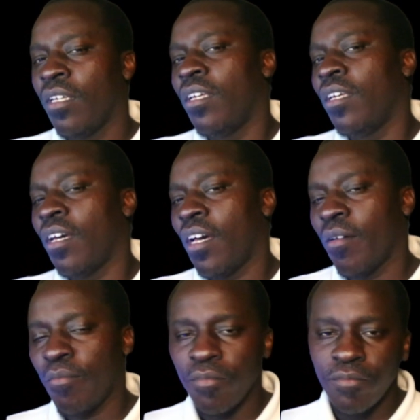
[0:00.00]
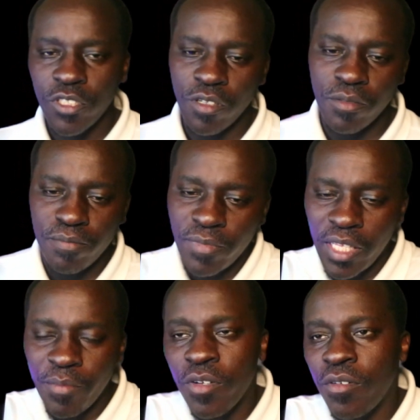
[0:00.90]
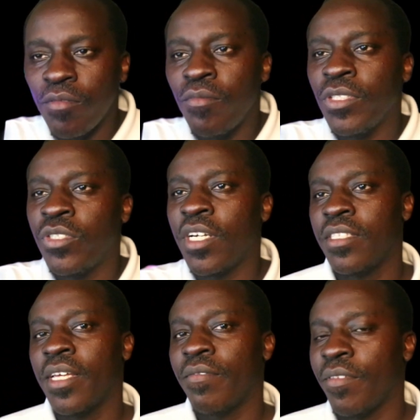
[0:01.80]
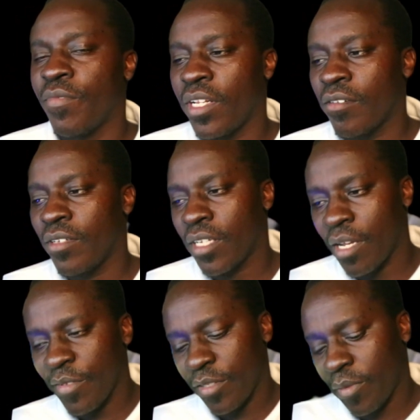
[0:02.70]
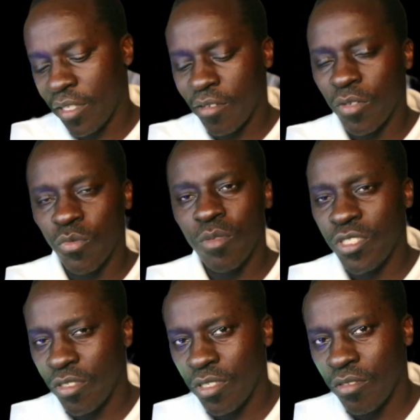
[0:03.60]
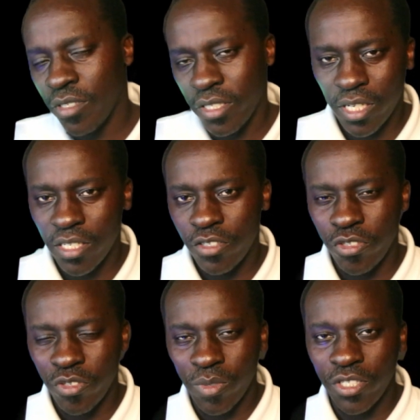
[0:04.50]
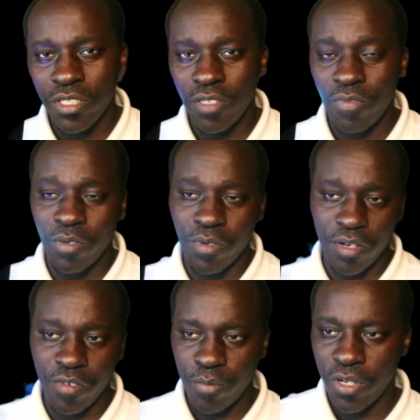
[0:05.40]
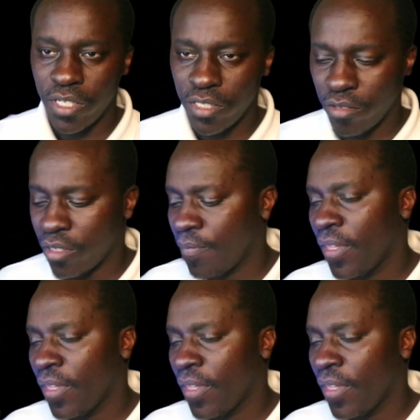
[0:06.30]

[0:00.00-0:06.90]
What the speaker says: So let me know what you guys think of the video in the comments below, and what would you do in this kind of situations if you were ever put into it.